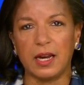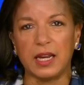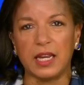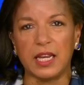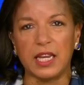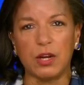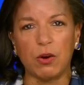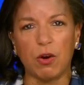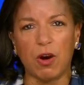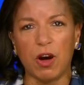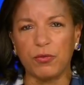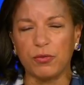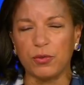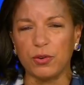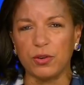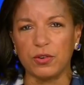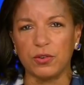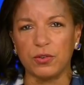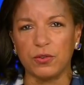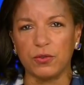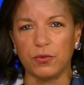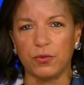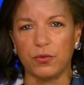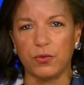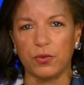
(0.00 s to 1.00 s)
He
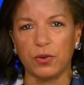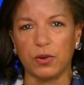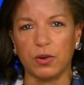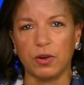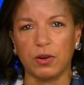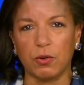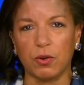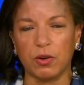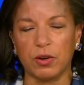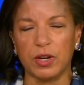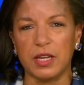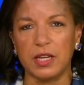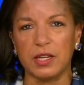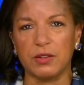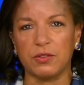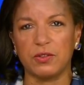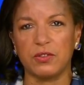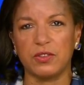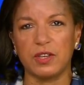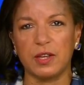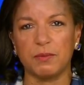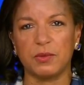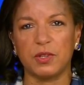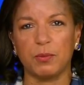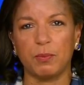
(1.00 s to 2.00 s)
offered for, or he
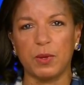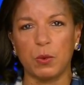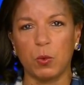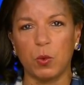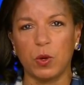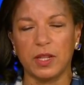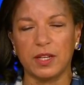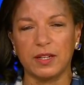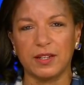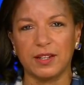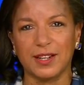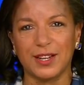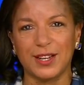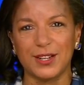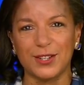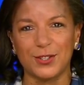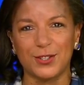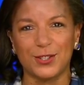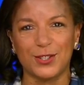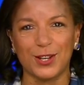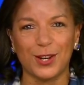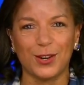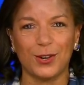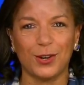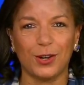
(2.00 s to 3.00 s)
seemed to be willing to
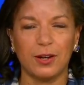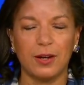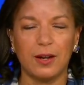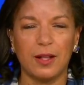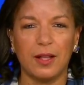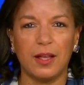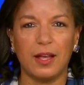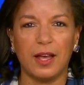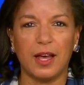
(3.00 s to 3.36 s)
consider